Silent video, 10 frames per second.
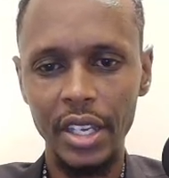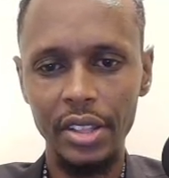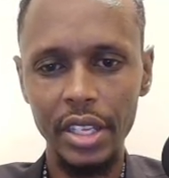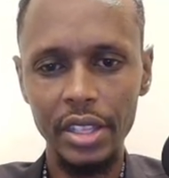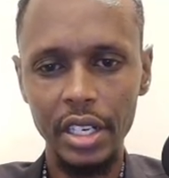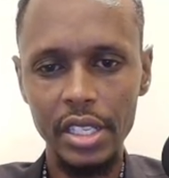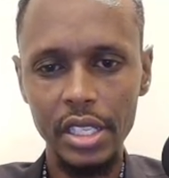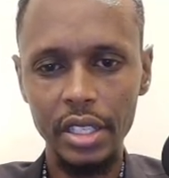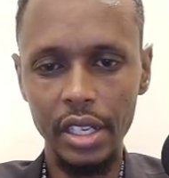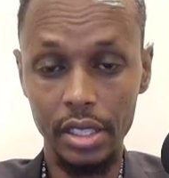Then the
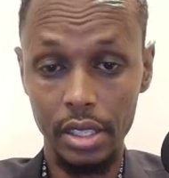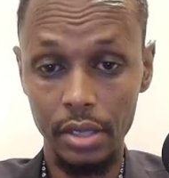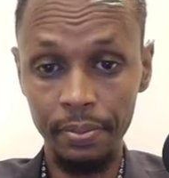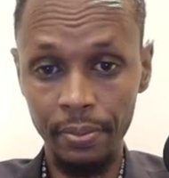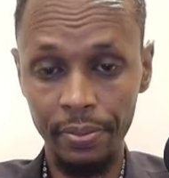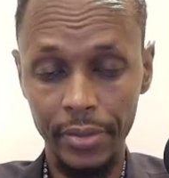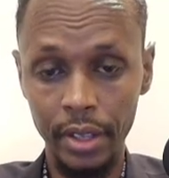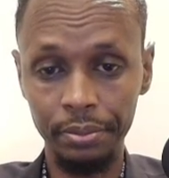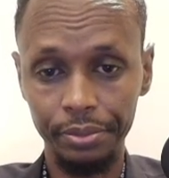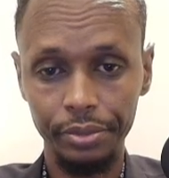receipt dates
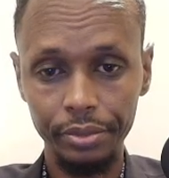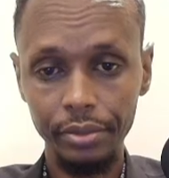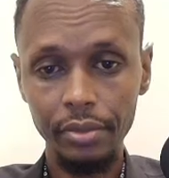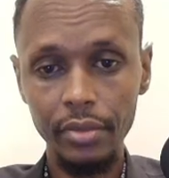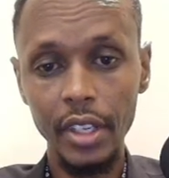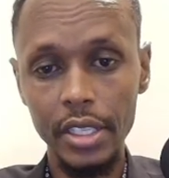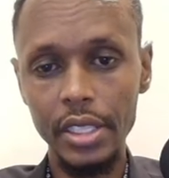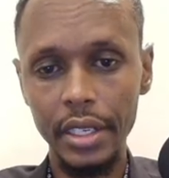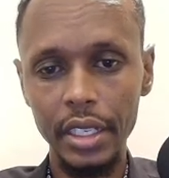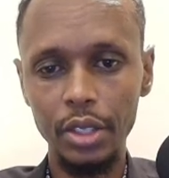is
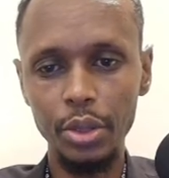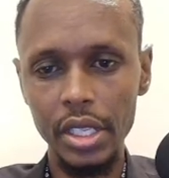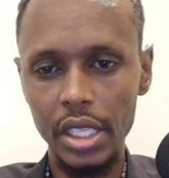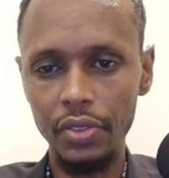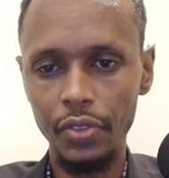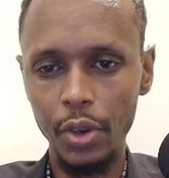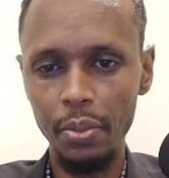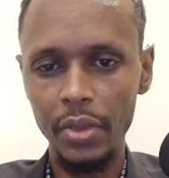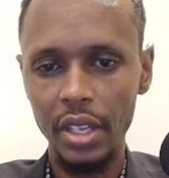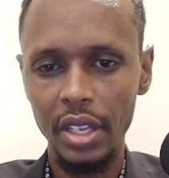the date you received from